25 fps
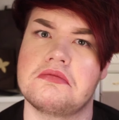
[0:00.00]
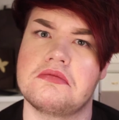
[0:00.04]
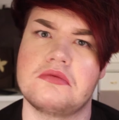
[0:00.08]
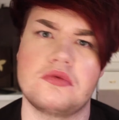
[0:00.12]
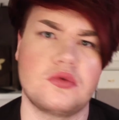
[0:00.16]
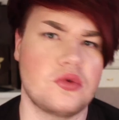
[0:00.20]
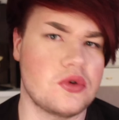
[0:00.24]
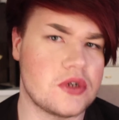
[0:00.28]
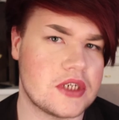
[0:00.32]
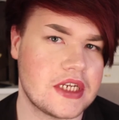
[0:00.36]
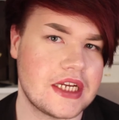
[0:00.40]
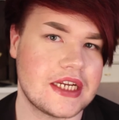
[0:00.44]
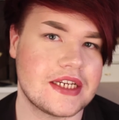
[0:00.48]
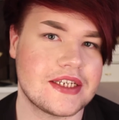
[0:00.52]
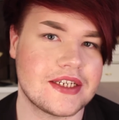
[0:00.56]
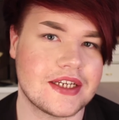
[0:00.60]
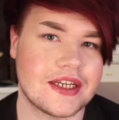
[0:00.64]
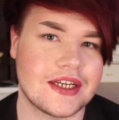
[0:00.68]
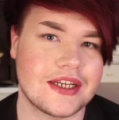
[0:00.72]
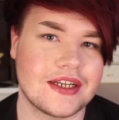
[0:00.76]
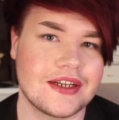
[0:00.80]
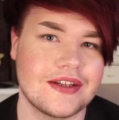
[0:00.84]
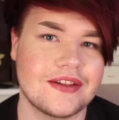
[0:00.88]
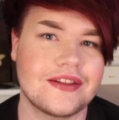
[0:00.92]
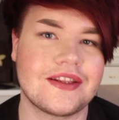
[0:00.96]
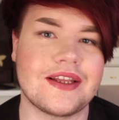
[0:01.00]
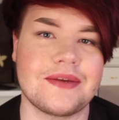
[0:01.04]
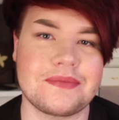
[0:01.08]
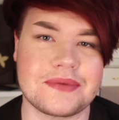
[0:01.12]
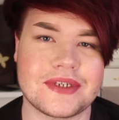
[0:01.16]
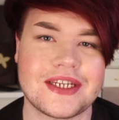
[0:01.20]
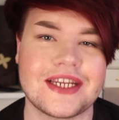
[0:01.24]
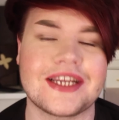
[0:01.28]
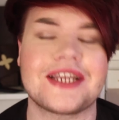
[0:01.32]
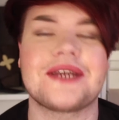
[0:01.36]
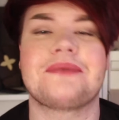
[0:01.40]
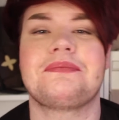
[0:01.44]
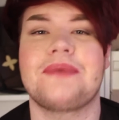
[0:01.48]
rotating
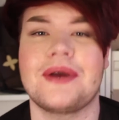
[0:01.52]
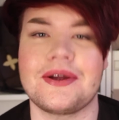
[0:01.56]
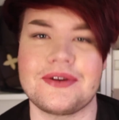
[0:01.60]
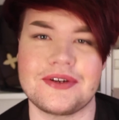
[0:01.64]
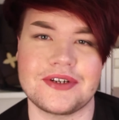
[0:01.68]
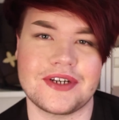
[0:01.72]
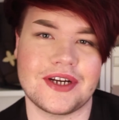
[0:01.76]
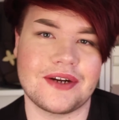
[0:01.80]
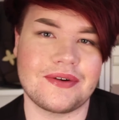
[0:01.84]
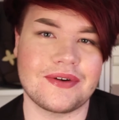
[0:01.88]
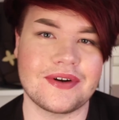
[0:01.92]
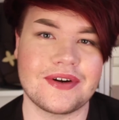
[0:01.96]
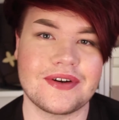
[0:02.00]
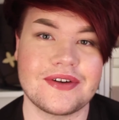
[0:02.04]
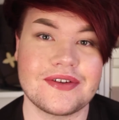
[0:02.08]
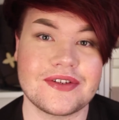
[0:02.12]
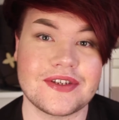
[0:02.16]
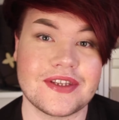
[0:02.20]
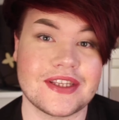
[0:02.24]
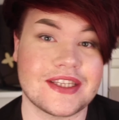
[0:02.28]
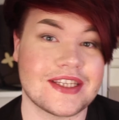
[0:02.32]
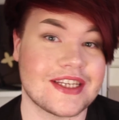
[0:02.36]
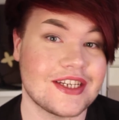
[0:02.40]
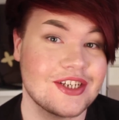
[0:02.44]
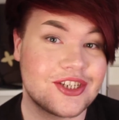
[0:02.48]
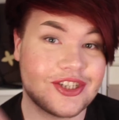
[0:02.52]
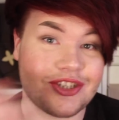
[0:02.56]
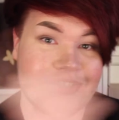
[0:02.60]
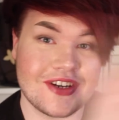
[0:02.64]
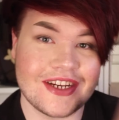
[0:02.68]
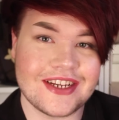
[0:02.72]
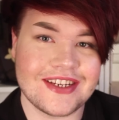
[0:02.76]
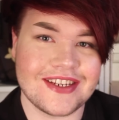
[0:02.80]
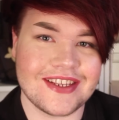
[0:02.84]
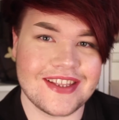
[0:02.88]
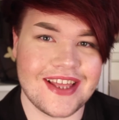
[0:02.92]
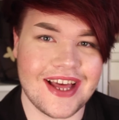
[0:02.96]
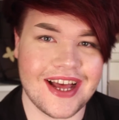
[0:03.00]
lipstick and powder shower. So let's get straight
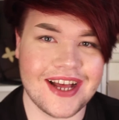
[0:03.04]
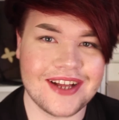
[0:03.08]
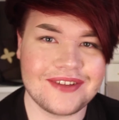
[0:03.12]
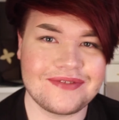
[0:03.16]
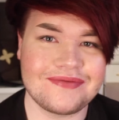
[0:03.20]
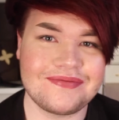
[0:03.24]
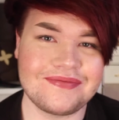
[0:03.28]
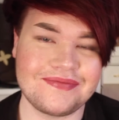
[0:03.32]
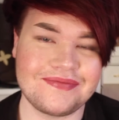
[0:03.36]
into that.